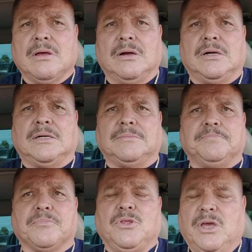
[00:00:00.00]
um,
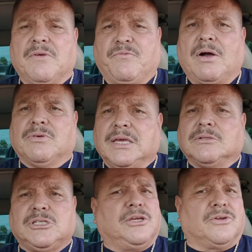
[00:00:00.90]
you get found
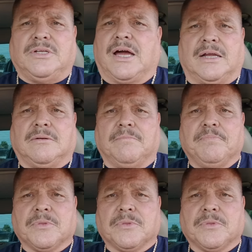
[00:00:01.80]
guilty, you're done.